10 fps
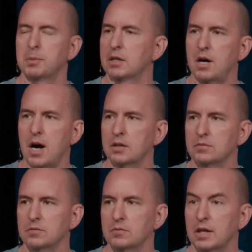me a lot.
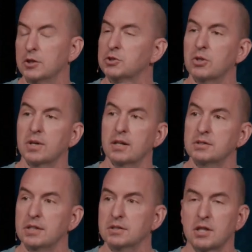And there's no
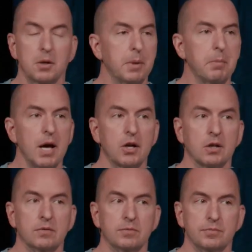guarantee it's going to be better.
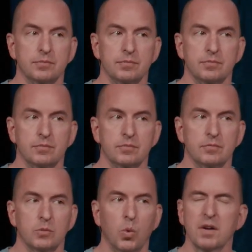
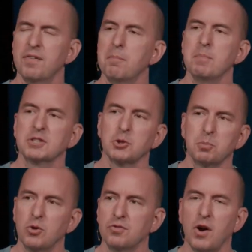What if I'm
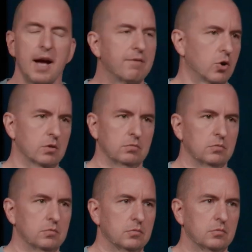miserable forever?
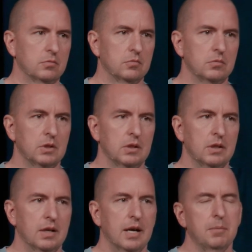
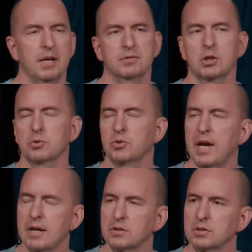I'm gonna have to go through
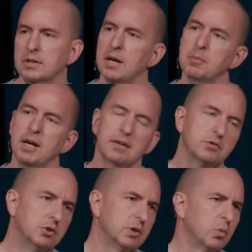counseling. I'm gonna have to
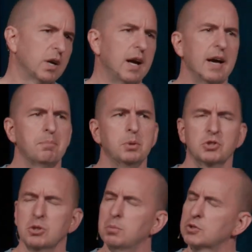do that. We're gonna have to put
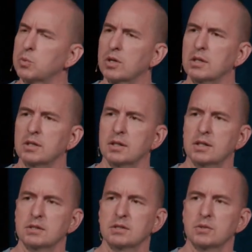so much work into
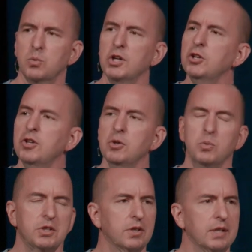this. What do you do
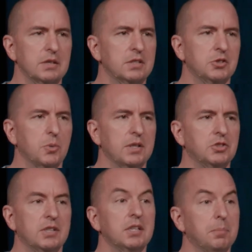when you're in that
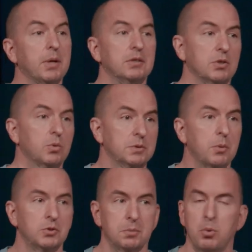situation? It depends on what's
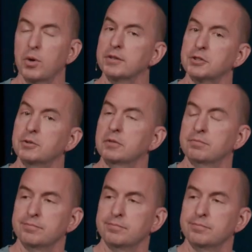most important to you.